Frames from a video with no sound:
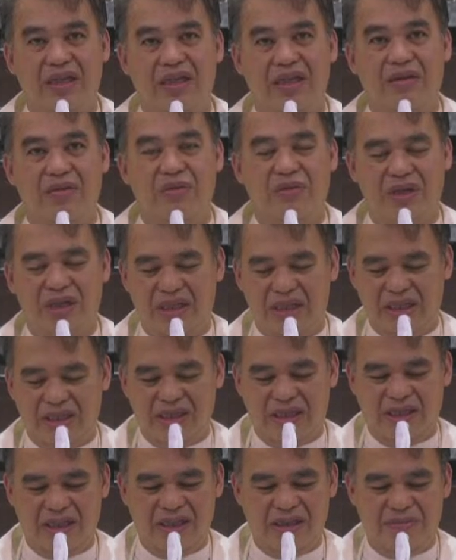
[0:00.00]
in
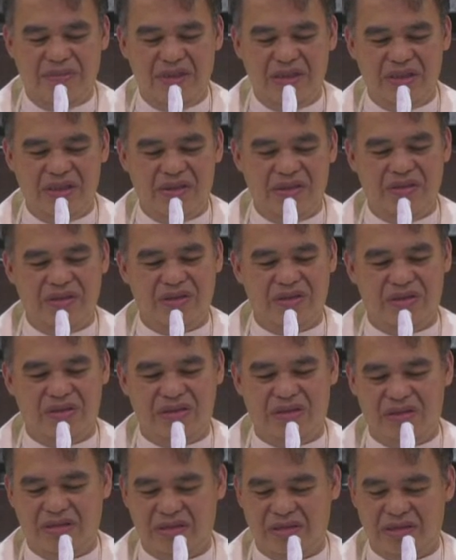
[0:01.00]
working in the
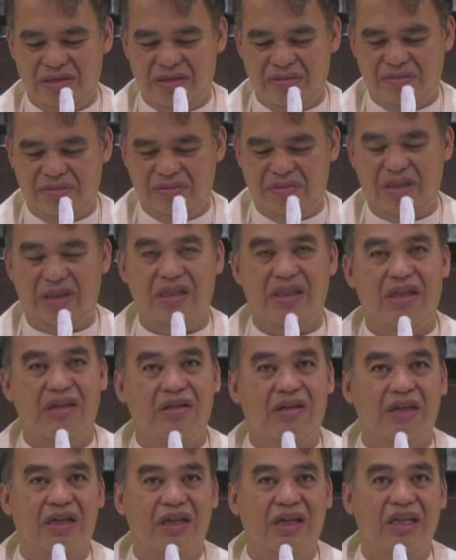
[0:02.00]
missions,
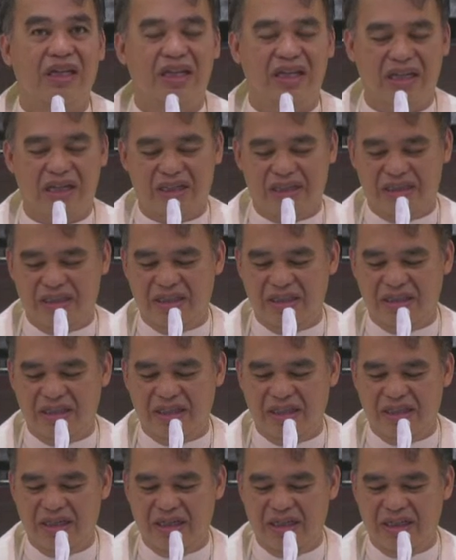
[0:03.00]
particularly in
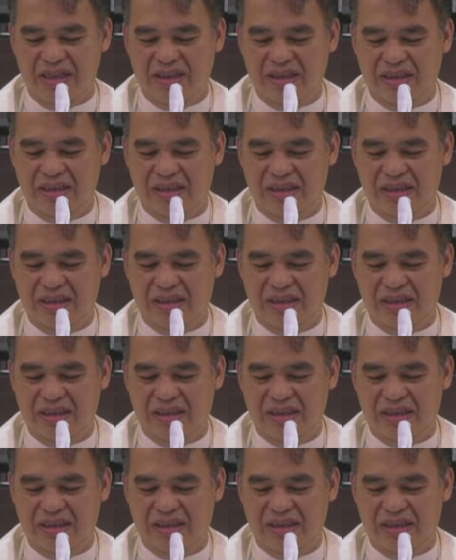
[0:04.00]
Argentina,